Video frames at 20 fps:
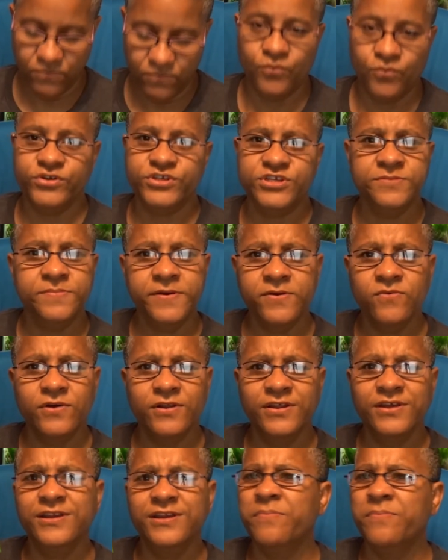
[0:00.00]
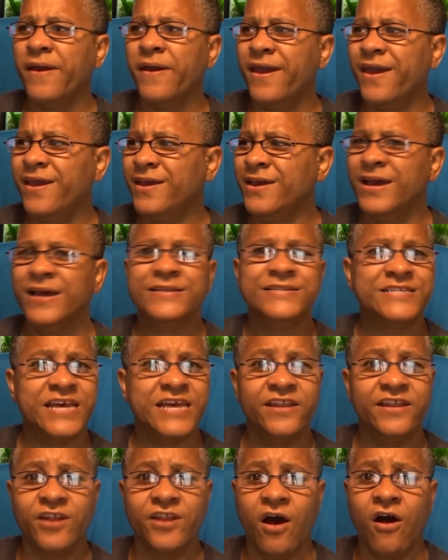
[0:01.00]
Would you be willing to pay
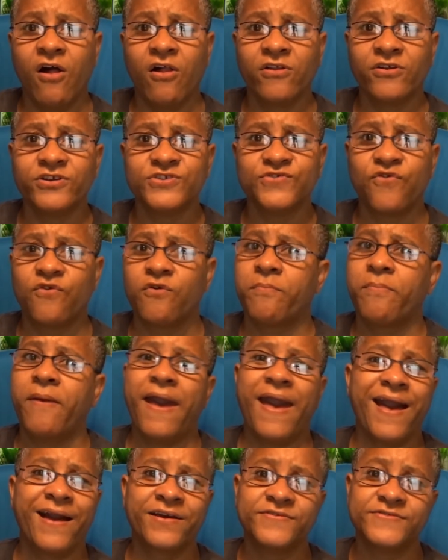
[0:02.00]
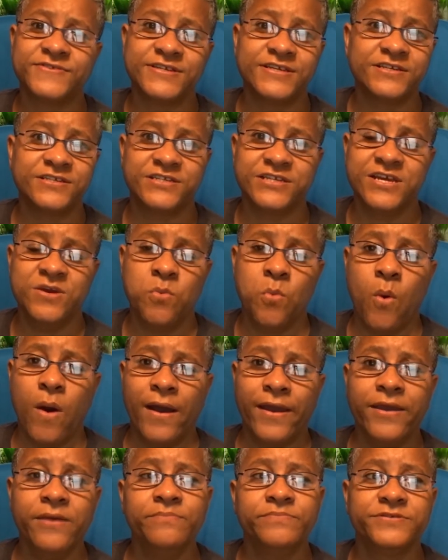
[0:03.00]
$10 for a pack of 16
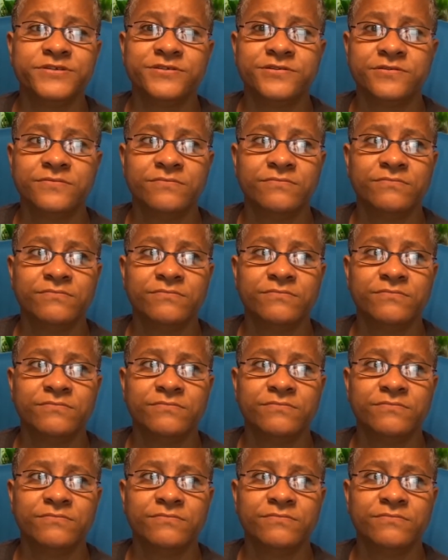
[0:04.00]
wipes?